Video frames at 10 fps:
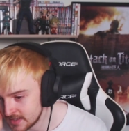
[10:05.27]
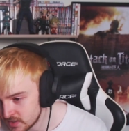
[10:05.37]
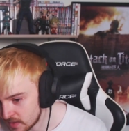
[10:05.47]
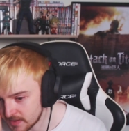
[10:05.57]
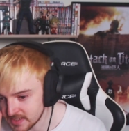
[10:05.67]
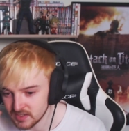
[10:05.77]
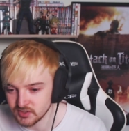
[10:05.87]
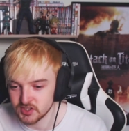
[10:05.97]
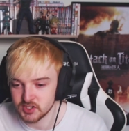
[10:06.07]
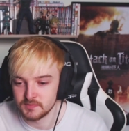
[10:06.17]
So I'm guessing on
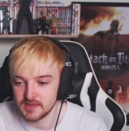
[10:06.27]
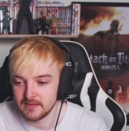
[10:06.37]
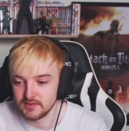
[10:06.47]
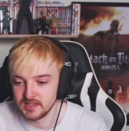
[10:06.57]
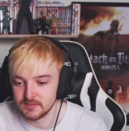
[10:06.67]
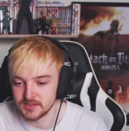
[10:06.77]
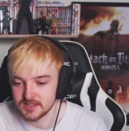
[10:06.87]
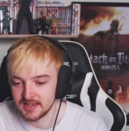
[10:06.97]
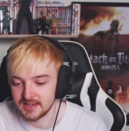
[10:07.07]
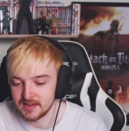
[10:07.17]
some level it was
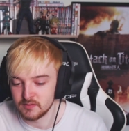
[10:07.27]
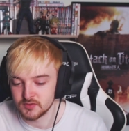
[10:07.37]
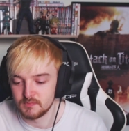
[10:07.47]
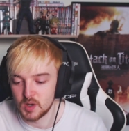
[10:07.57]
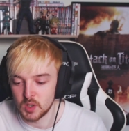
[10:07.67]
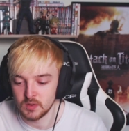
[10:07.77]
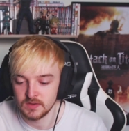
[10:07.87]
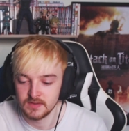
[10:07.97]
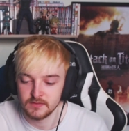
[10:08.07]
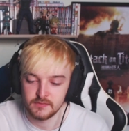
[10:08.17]
like, it was more
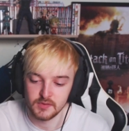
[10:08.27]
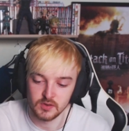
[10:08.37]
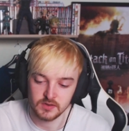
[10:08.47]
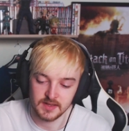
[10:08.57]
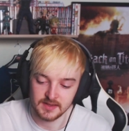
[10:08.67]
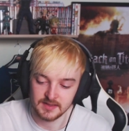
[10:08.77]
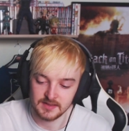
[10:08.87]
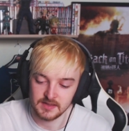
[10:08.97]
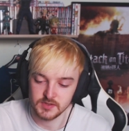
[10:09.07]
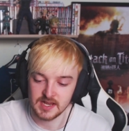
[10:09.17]
fuck, like
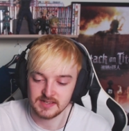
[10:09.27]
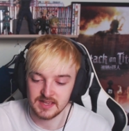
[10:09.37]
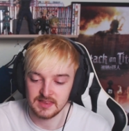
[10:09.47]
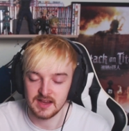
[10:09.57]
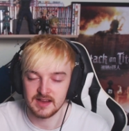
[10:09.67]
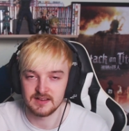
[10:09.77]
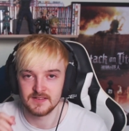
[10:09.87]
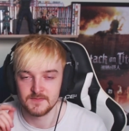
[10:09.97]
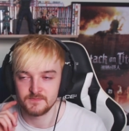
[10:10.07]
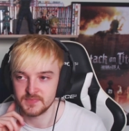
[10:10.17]
he was asking that
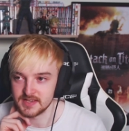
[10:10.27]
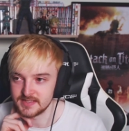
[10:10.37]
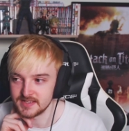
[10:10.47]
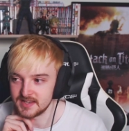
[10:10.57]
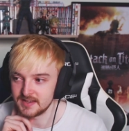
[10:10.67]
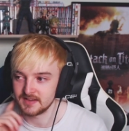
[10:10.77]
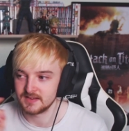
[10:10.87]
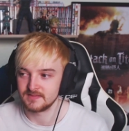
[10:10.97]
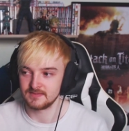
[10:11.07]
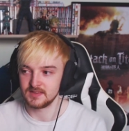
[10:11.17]
as a,
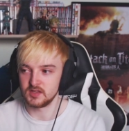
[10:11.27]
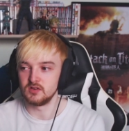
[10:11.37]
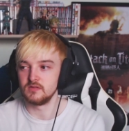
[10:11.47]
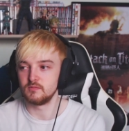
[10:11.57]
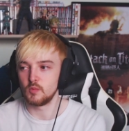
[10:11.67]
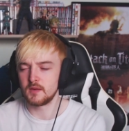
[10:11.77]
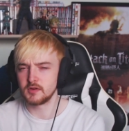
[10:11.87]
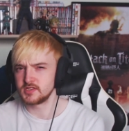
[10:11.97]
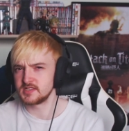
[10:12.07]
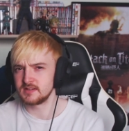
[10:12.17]
you know,
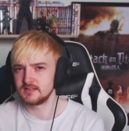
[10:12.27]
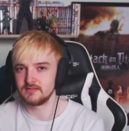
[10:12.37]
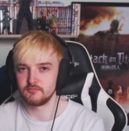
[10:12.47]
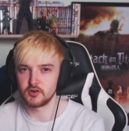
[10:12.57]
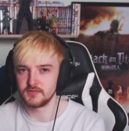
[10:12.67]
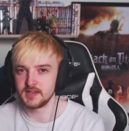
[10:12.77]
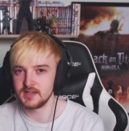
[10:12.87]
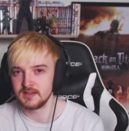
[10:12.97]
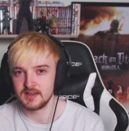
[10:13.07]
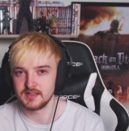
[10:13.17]
whereabouts is it roughly
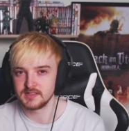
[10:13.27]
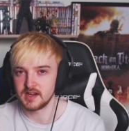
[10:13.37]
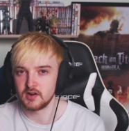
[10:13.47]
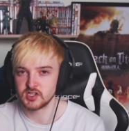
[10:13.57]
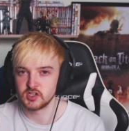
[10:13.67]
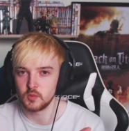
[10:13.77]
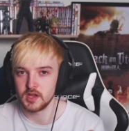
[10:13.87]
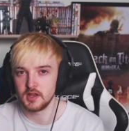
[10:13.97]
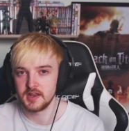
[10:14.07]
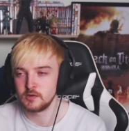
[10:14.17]
in the direction that we
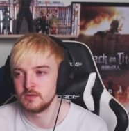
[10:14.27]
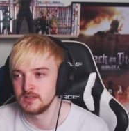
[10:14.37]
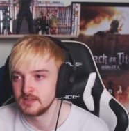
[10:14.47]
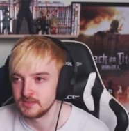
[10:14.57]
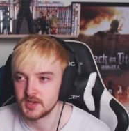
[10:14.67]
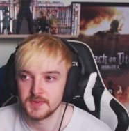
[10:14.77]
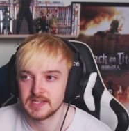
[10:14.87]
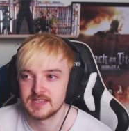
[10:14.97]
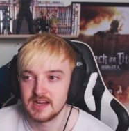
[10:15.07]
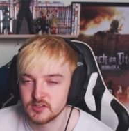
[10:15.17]
are now? So I'm
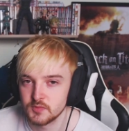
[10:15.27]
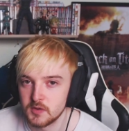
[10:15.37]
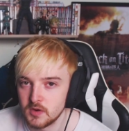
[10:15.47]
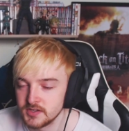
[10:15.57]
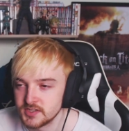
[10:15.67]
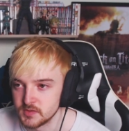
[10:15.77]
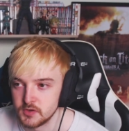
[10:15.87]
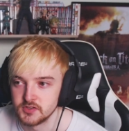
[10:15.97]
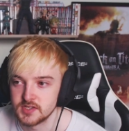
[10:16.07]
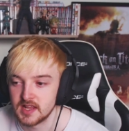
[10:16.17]
guessing that's what it was, as
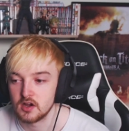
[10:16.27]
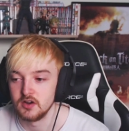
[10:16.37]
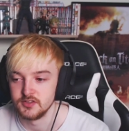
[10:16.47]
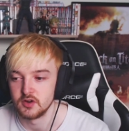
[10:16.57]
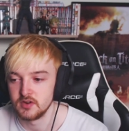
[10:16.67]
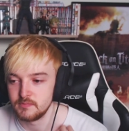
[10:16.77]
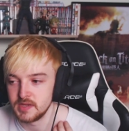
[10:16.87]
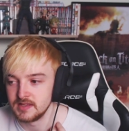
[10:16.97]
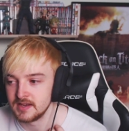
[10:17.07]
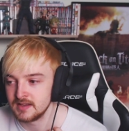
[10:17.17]
opposed to like, oh, he's already
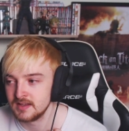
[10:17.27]
been there.